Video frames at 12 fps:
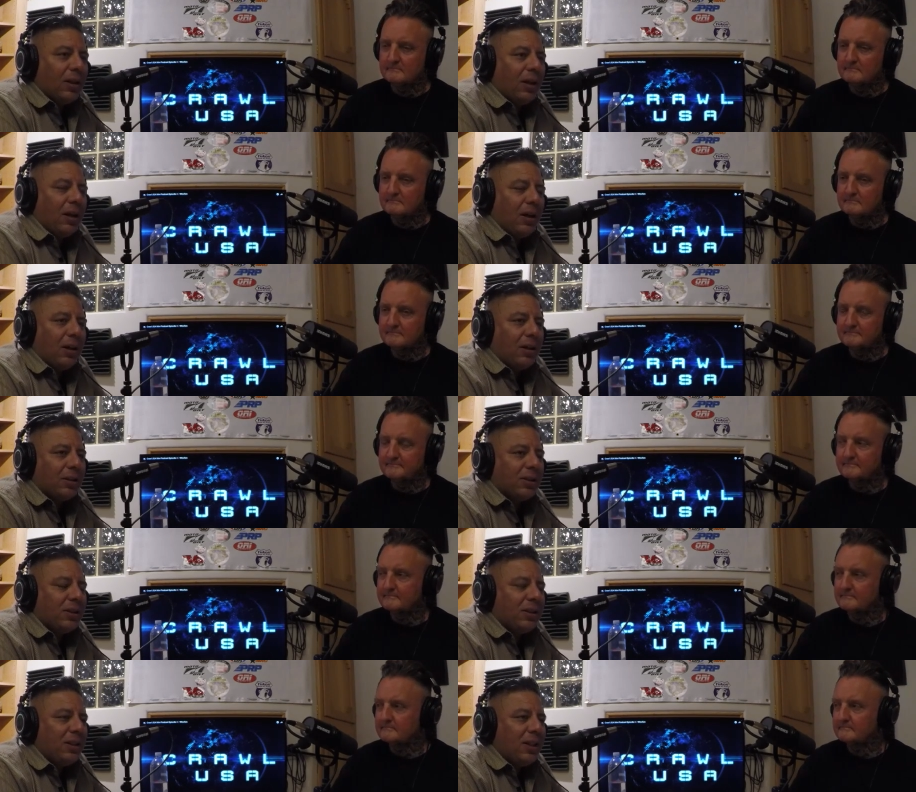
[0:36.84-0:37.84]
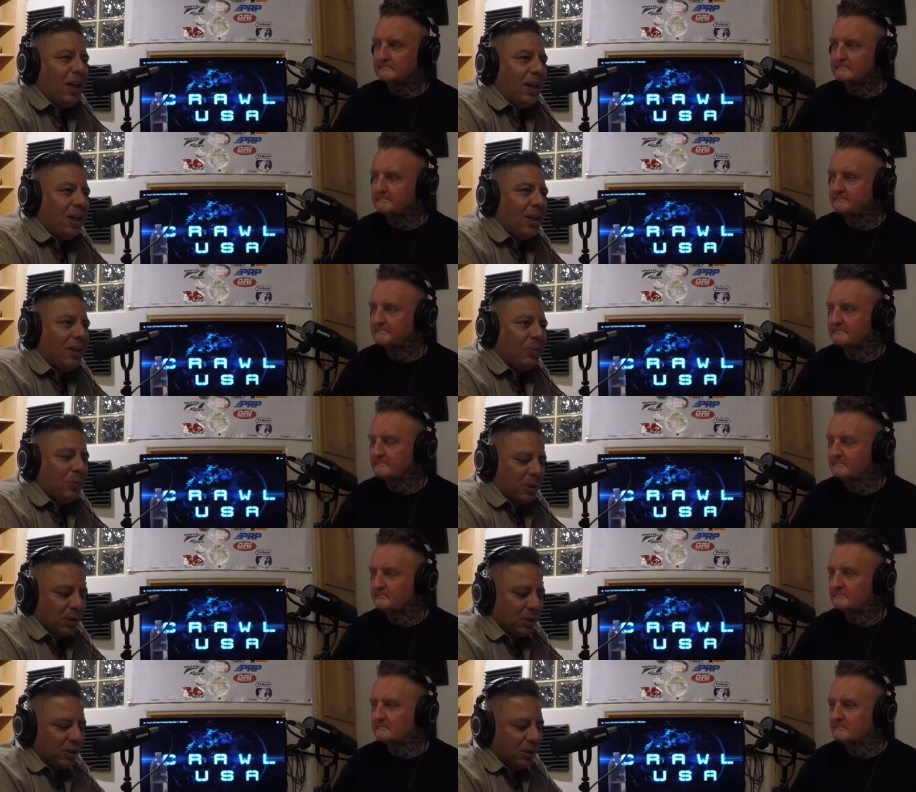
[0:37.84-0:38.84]
Speaker 1: Uh, today, we're going
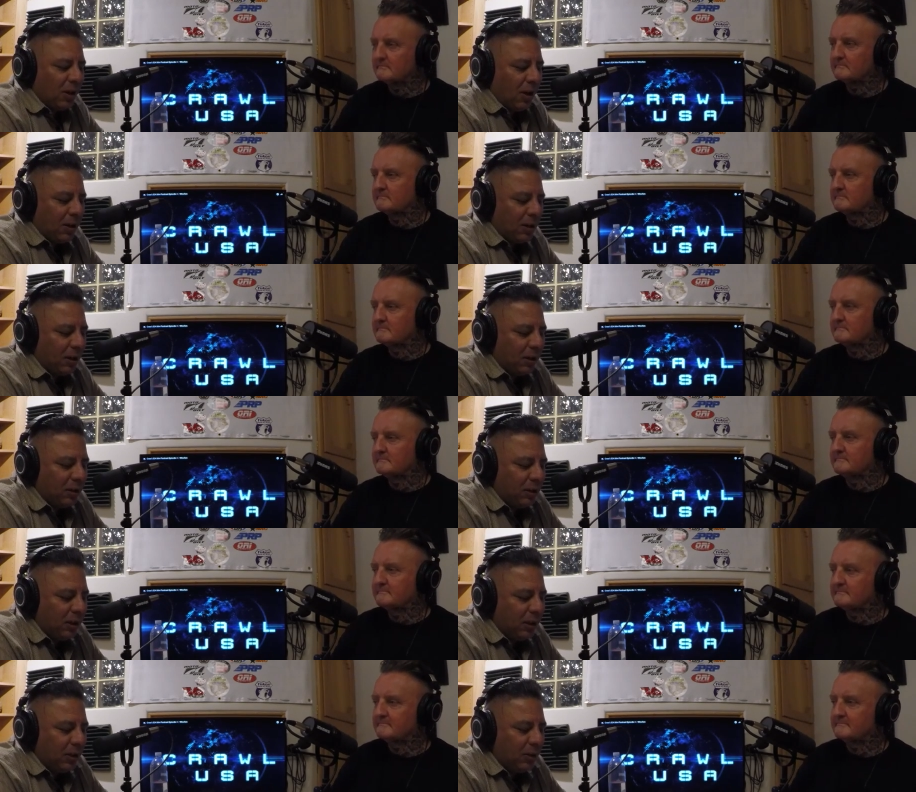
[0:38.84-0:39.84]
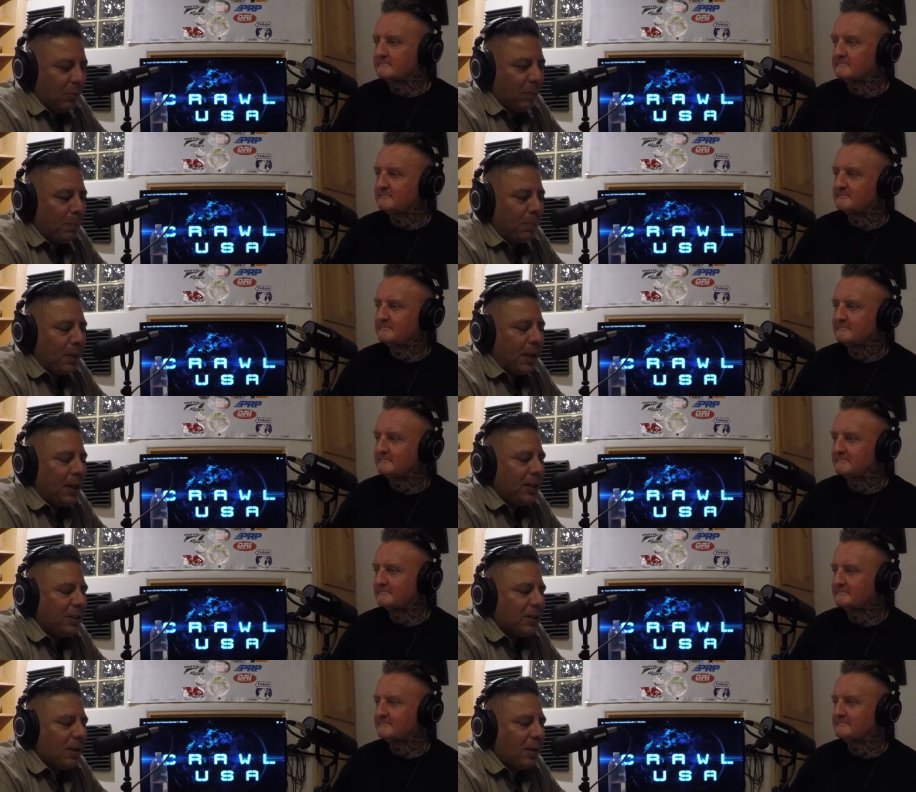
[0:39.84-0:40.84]
to talk a little bit
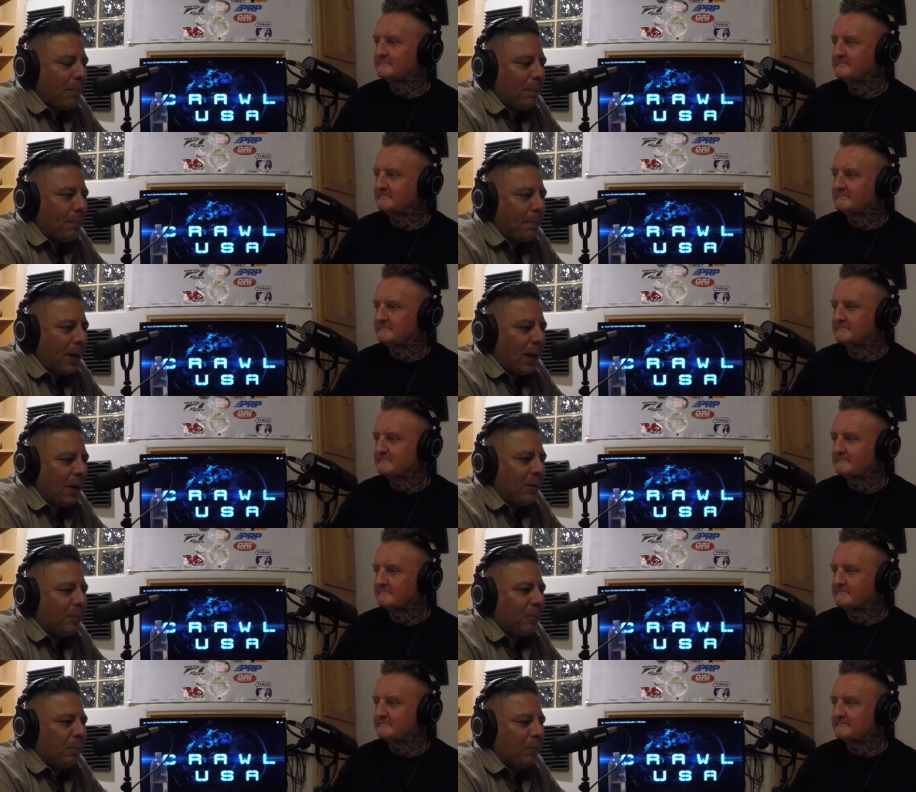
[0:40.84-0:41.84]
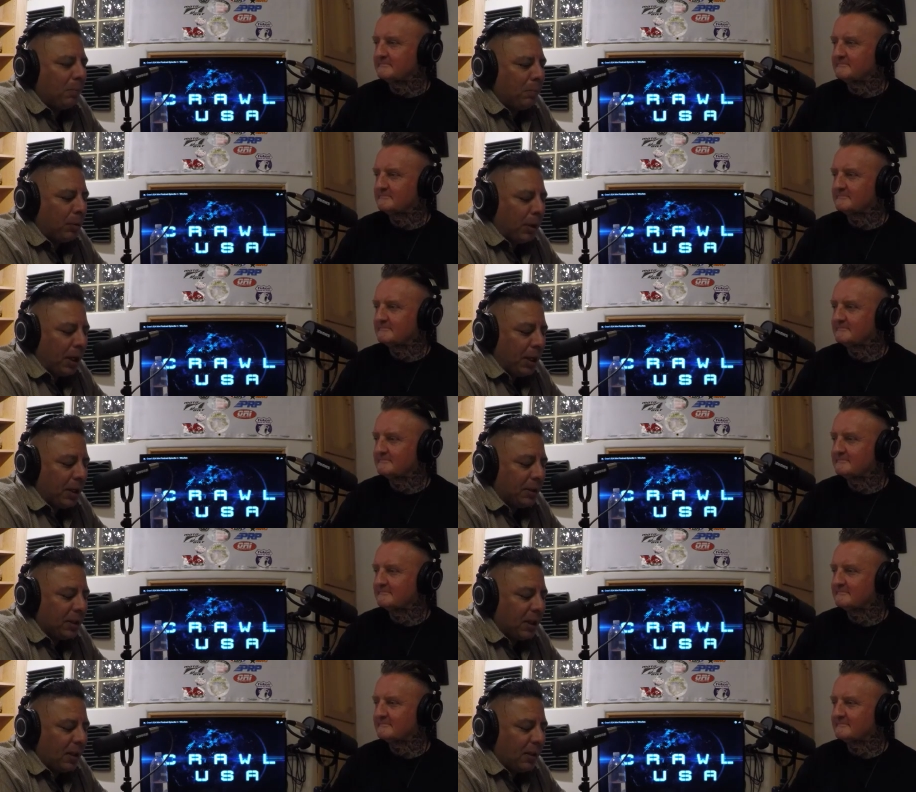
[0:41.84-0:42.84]
about brand
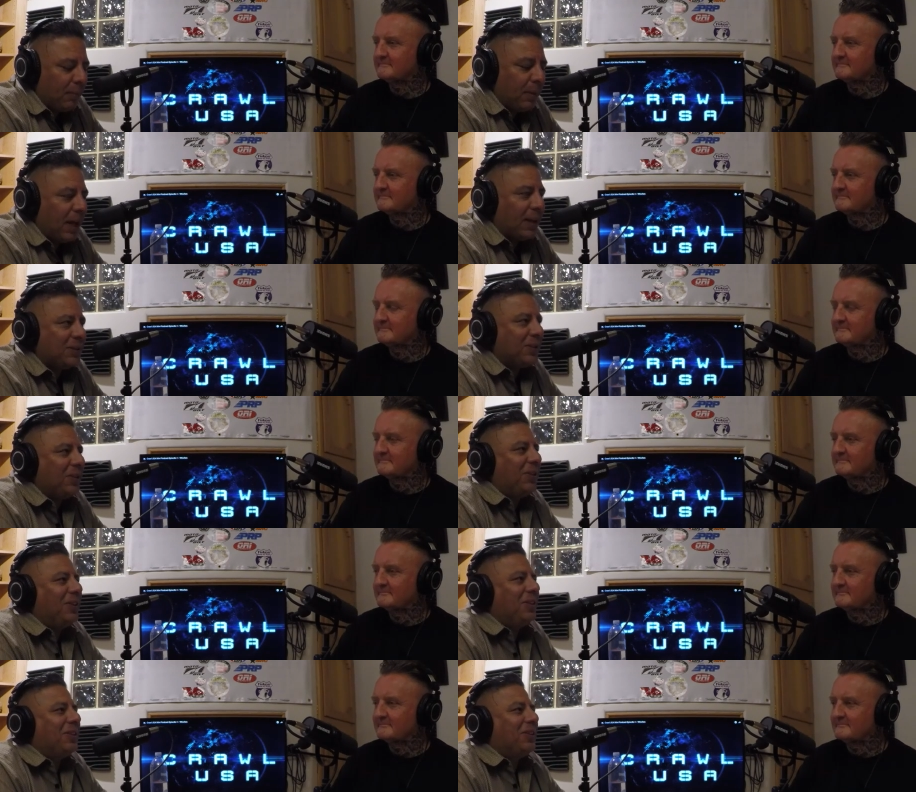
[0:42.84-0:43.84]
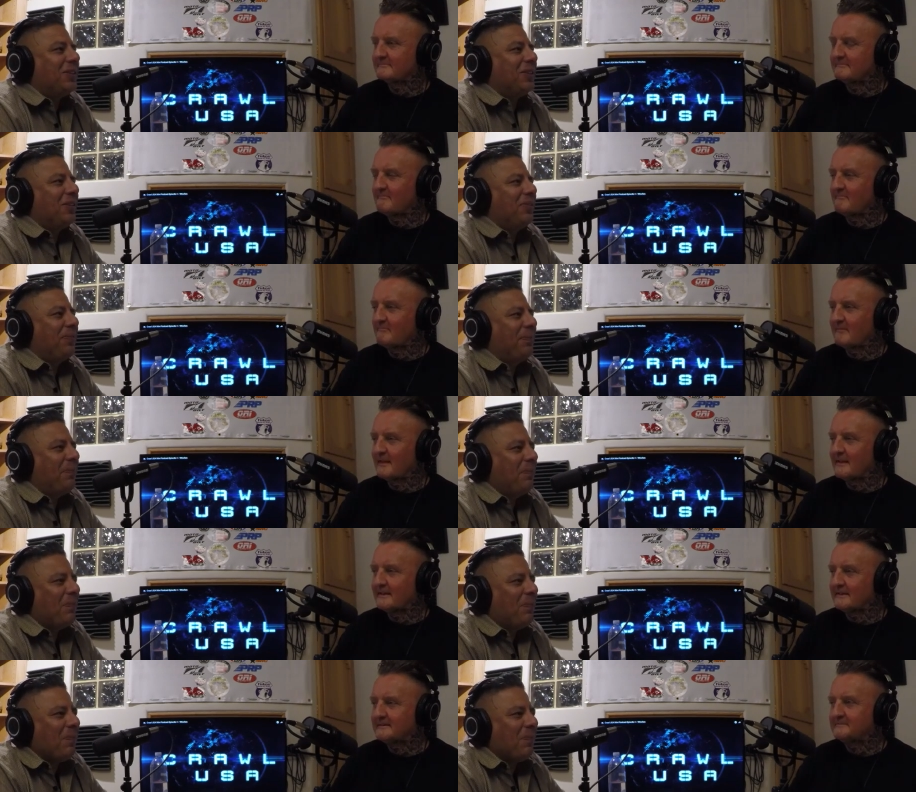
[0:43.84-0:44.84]
ambassadors.
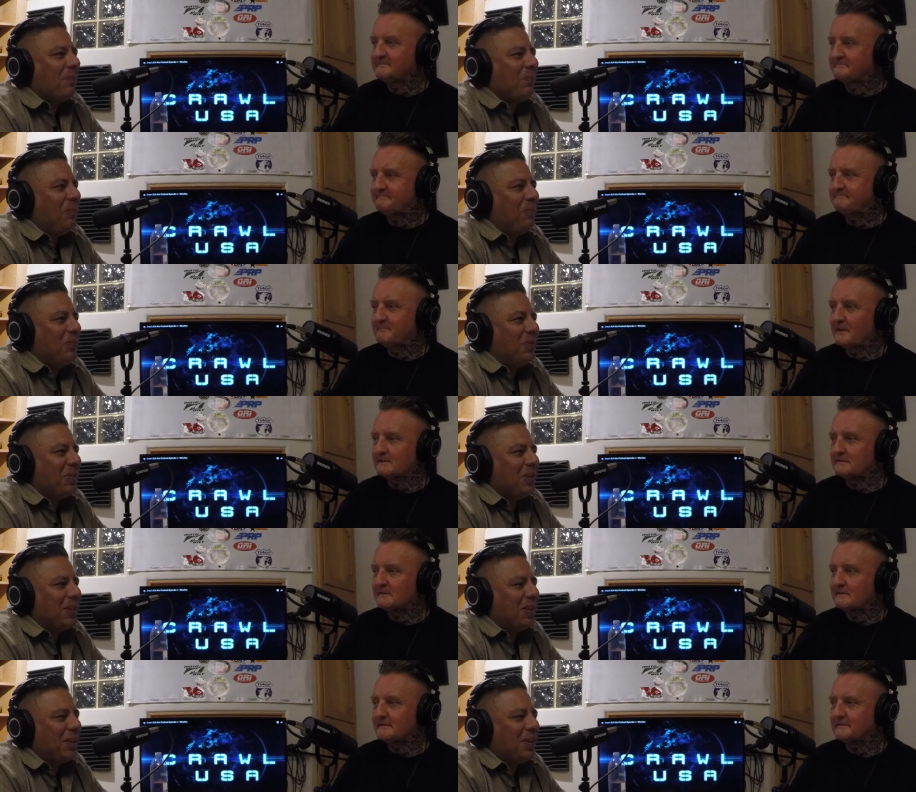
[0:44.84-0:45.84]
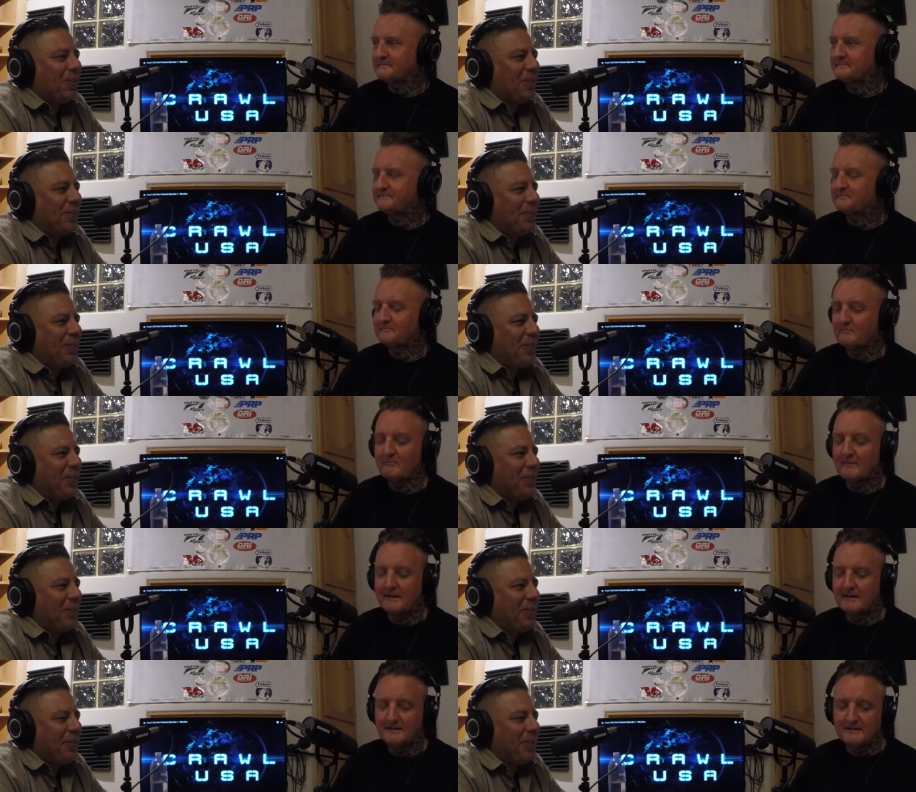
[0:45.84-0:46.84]
Speaker 2: That's a
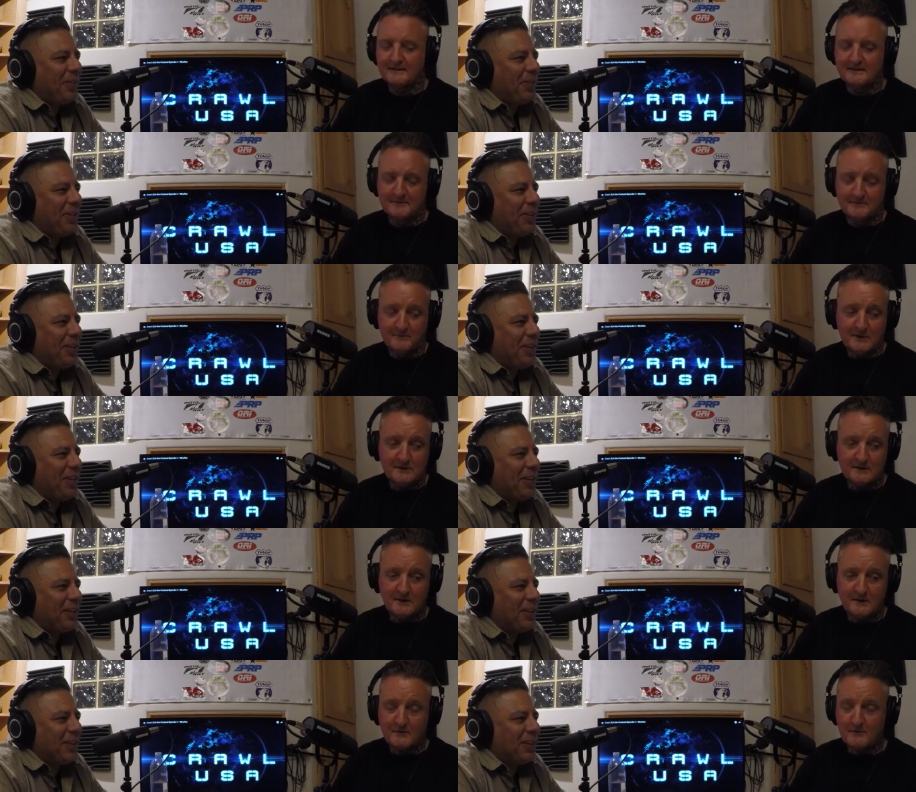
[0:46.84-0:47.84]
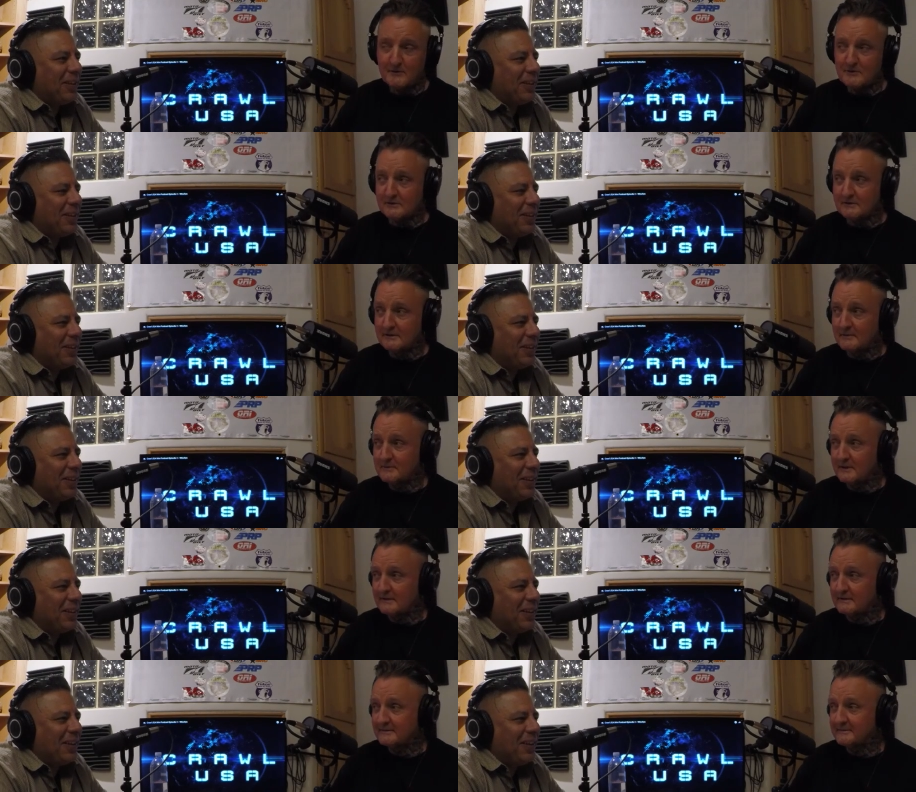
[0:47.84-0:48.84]
that's a controversial subject.